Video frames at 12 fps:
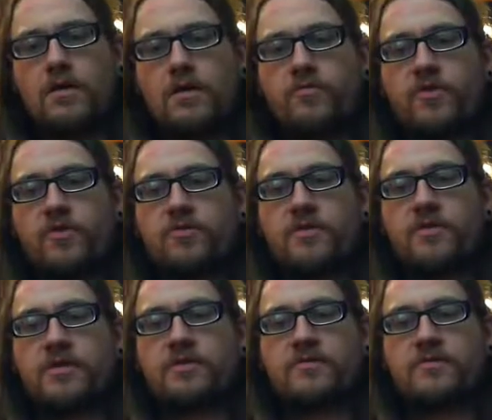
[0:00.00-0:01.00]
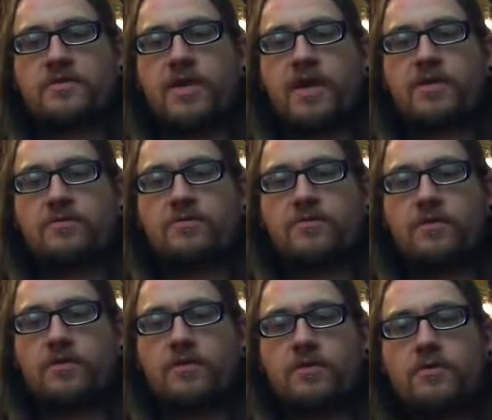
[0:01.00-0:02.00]
a proper amount of respect
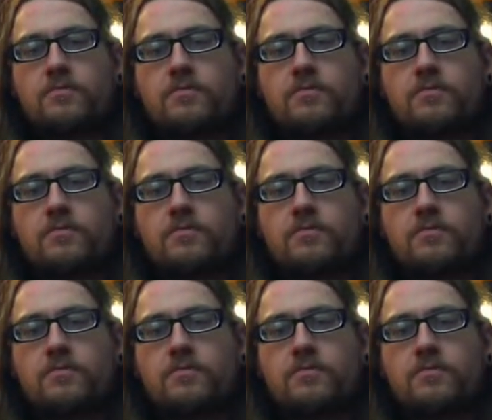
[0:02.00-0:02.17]
for